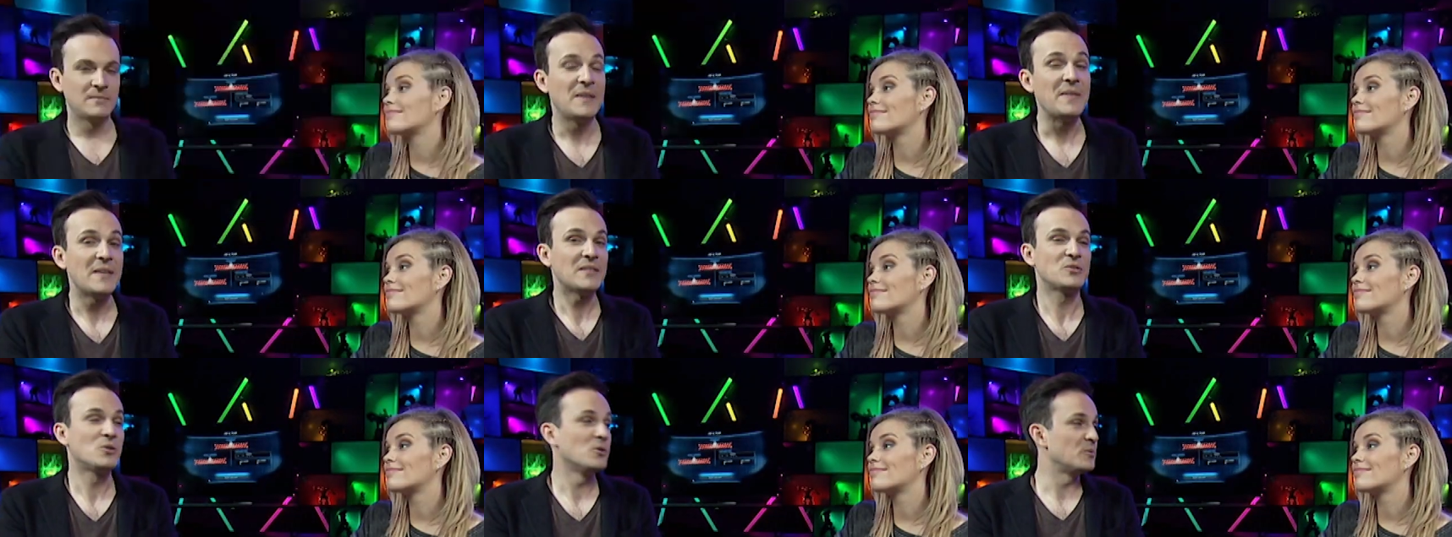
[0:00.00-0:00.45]

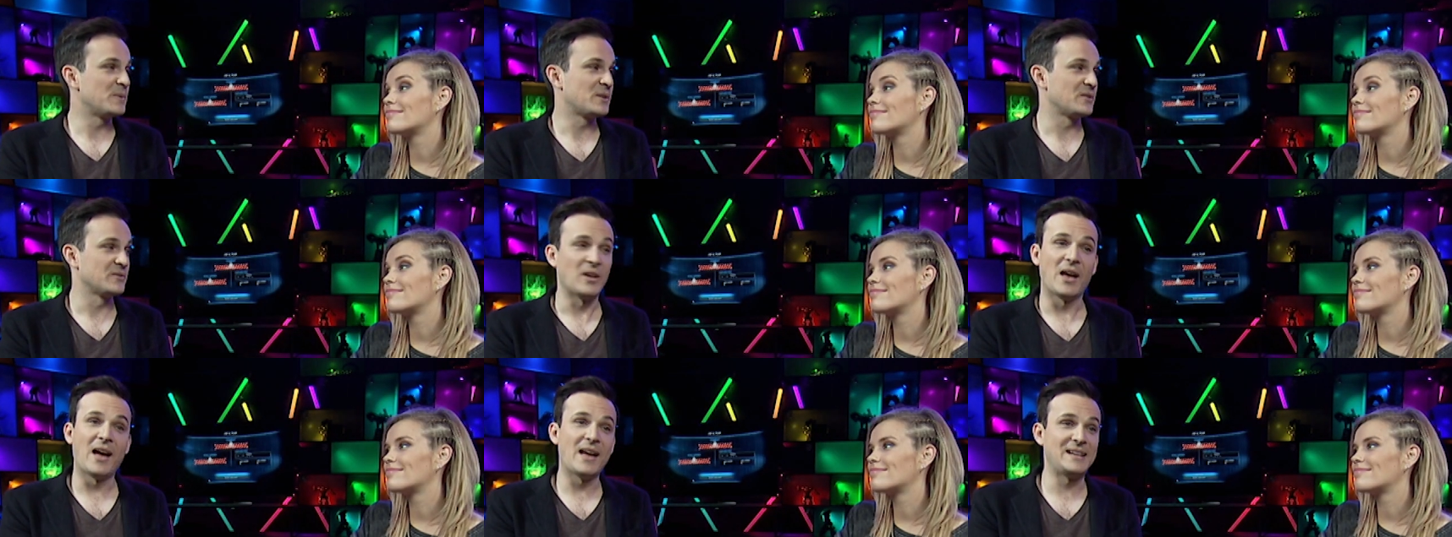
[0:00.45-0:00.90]
Speaker 1: And that's good
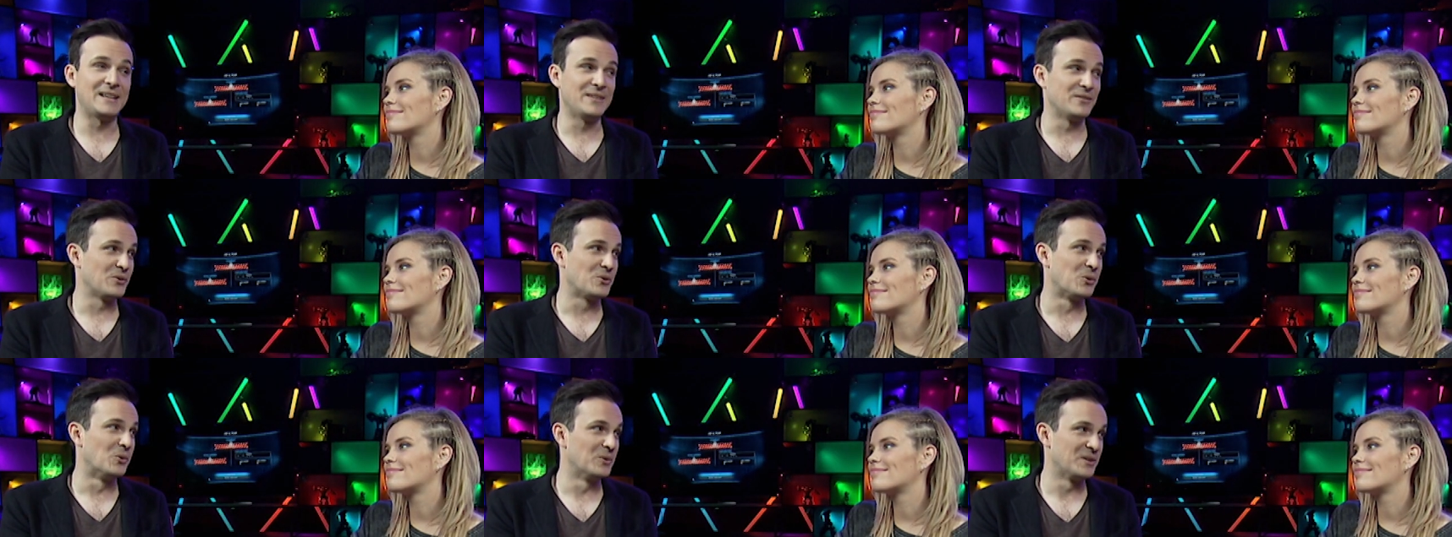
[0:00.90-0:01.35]
because hiding
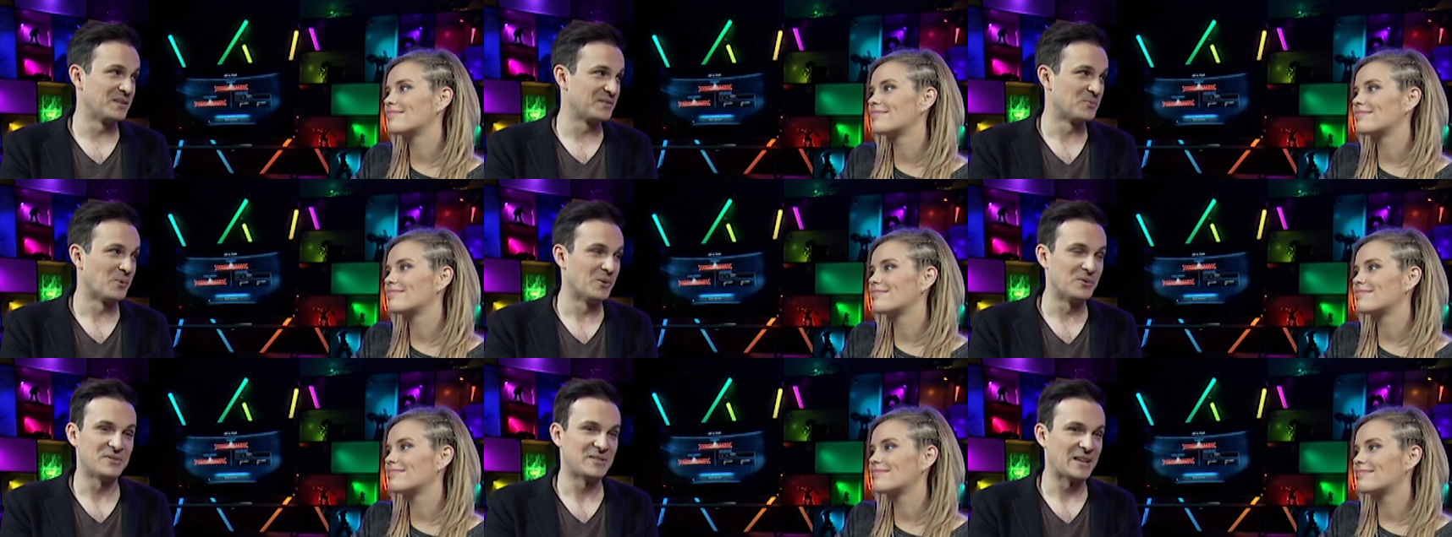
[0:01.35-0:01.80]
in the
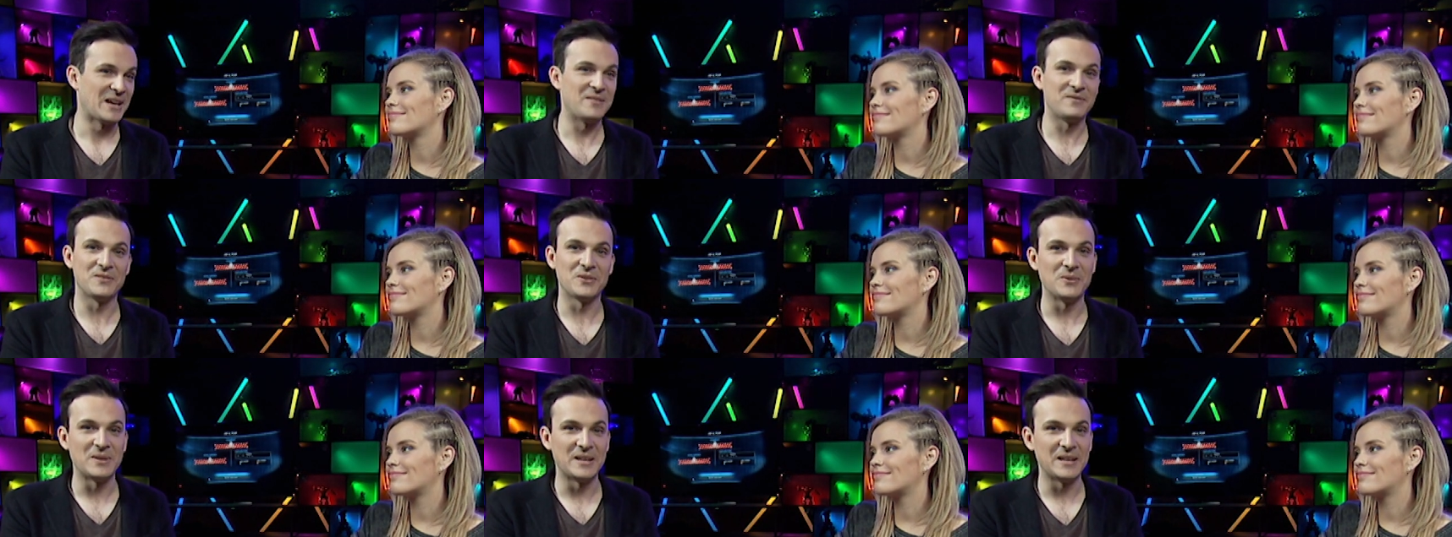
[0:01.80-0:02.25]
corners won't
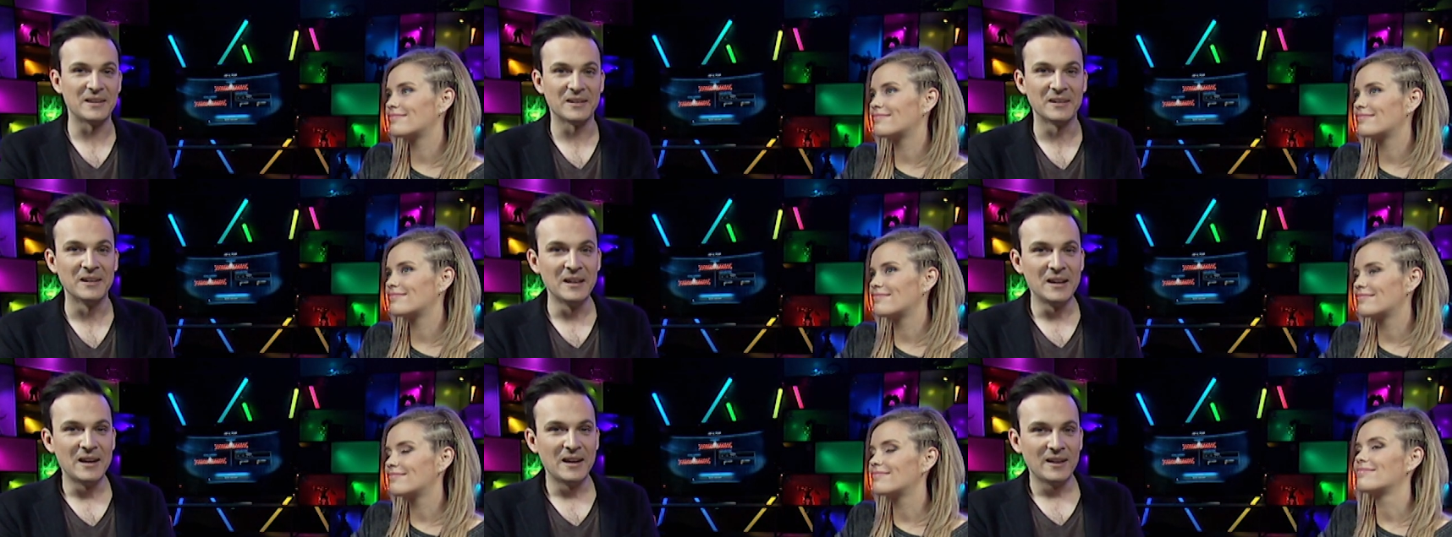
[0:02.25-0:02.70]
save you
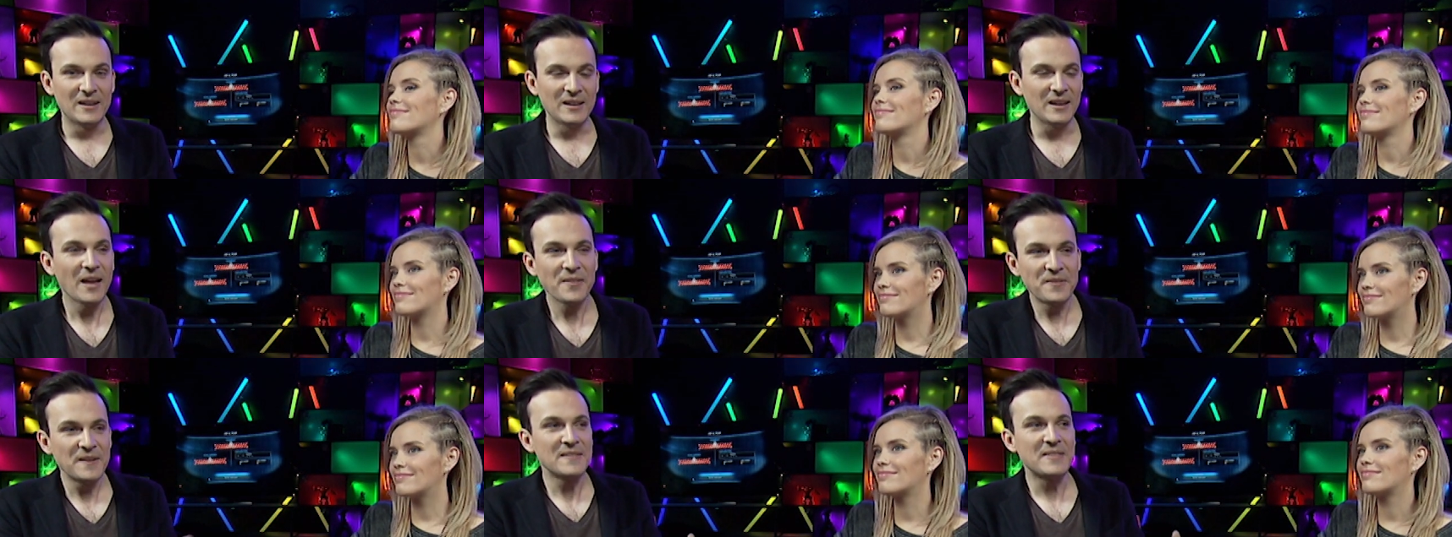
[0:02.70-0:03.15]
here.
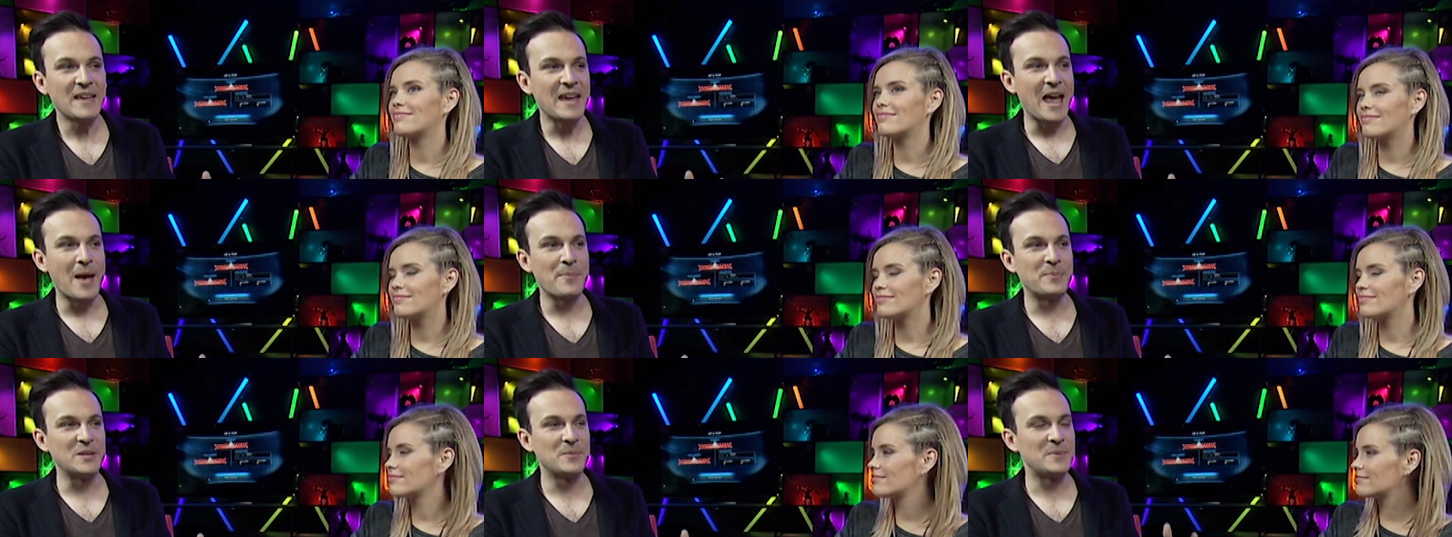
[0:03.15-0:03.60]
I think they
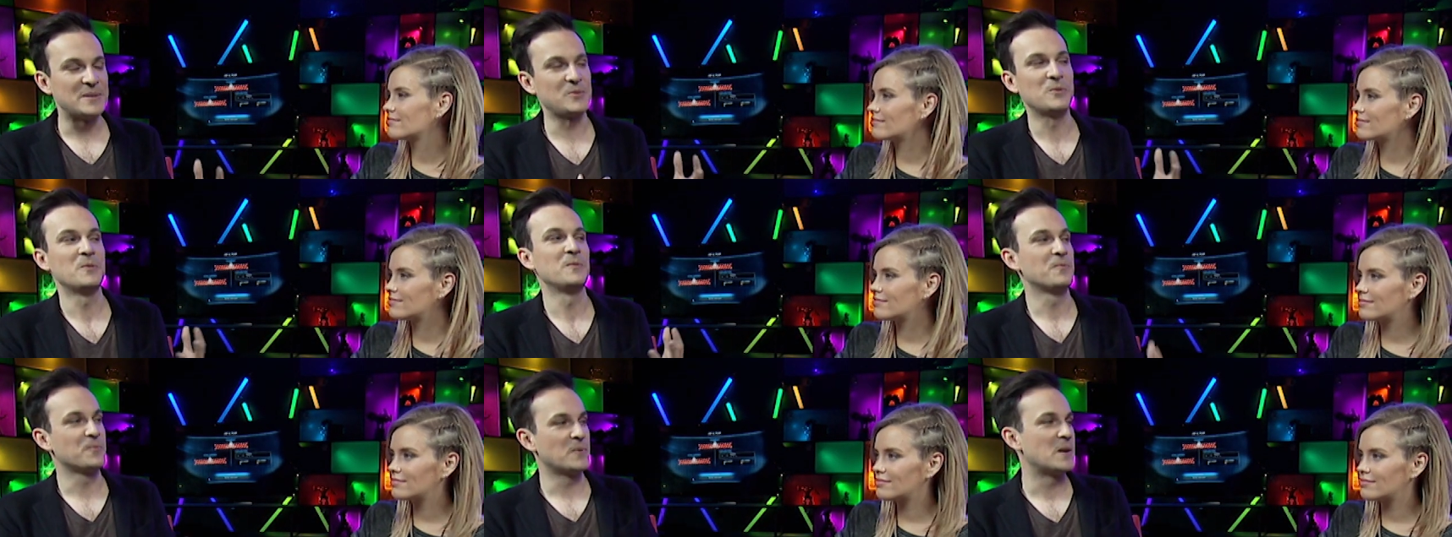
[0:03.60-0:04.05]
happened a bit
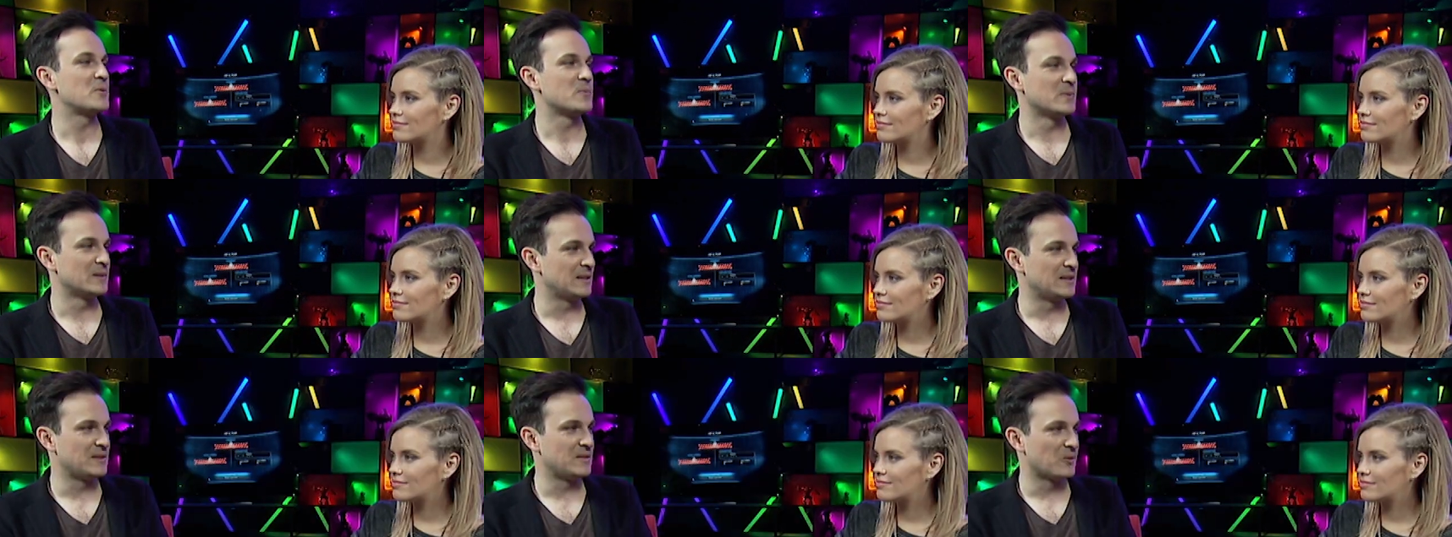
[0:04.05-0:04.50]
too
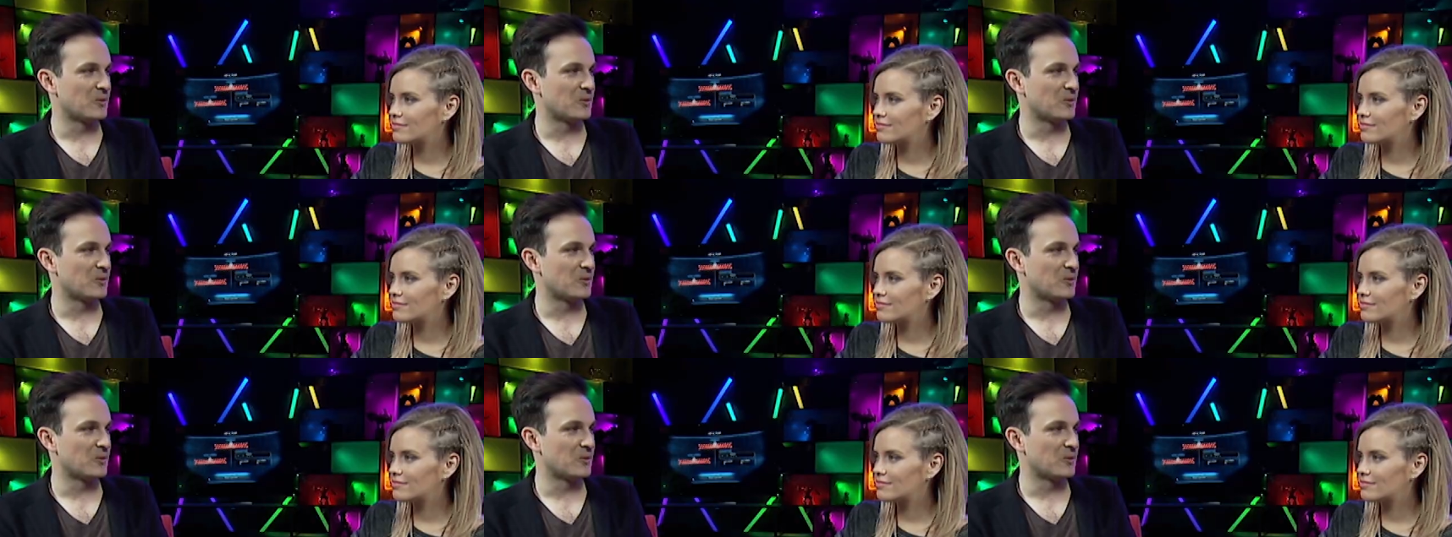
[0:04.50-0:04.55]
frequently